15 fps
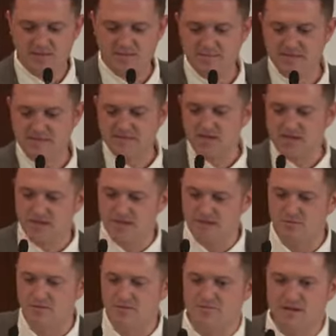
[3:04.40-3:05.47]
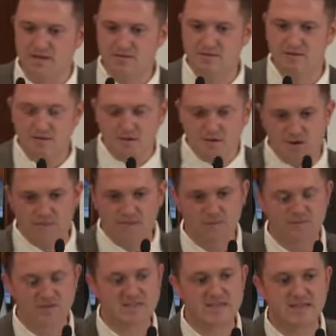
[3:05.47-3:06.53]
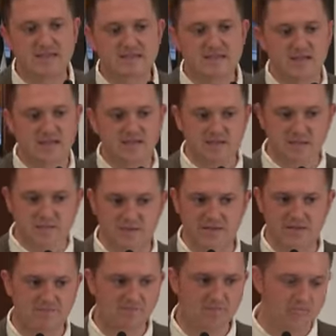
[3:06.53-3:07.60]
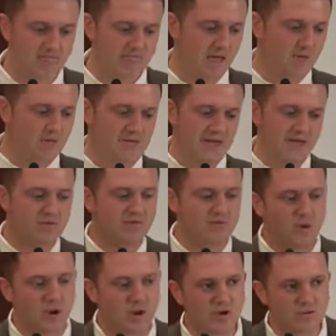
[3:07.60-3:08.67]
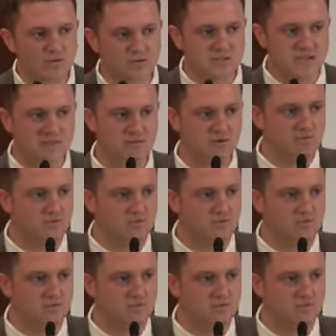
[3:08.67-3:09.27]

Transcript: Islamists done it, it was the fact that they were facilitated in doing it. They were taken through our local town